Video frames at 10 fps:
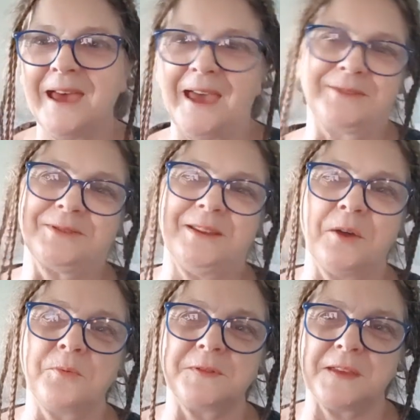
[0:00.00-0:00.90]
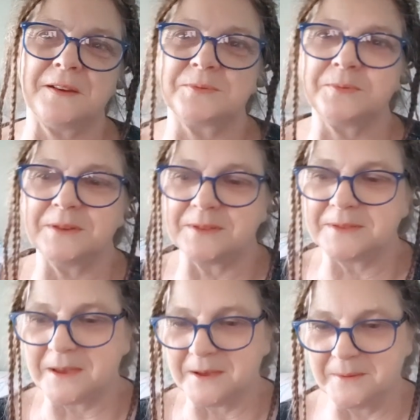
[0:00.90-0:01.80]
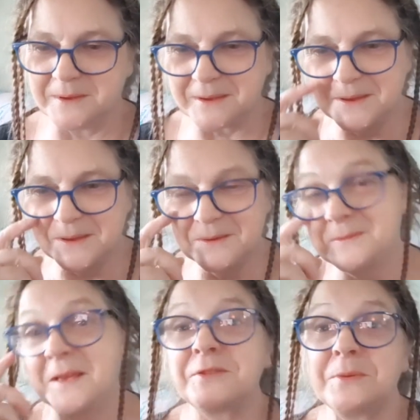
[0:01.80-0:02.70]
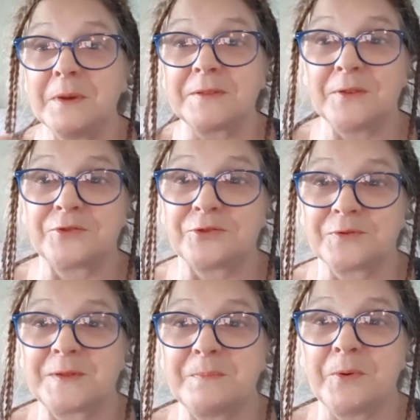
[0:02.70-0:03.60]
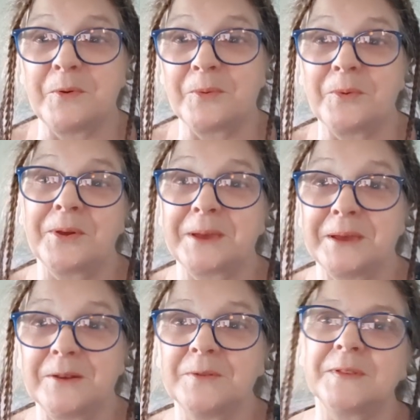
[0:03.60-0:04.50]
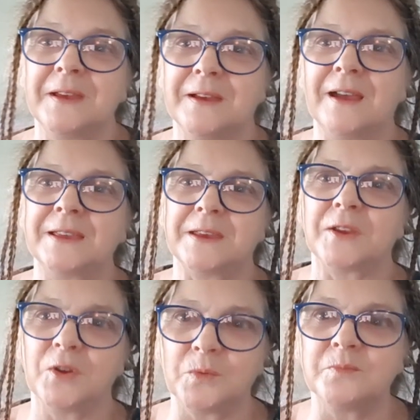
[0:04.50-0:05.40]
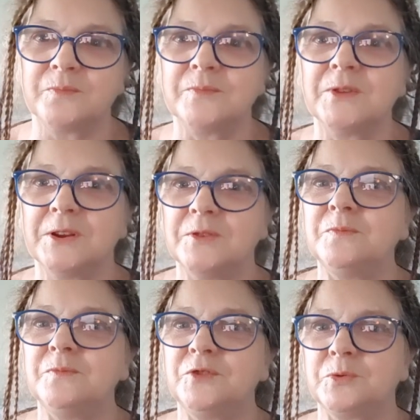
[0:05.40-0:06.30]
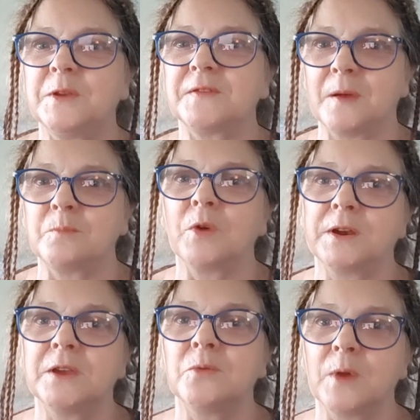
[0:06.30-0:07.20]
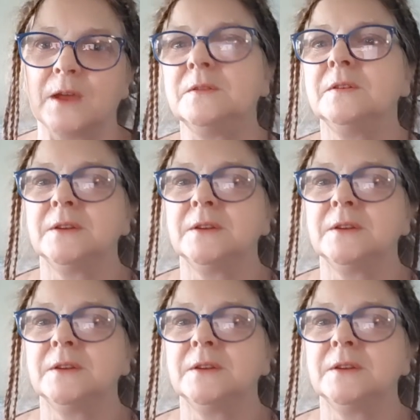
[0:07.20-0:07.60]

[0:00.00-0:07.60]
actually I was out with, uh, it was actually my social support worker, because yeah, I get help you know, doing some running around,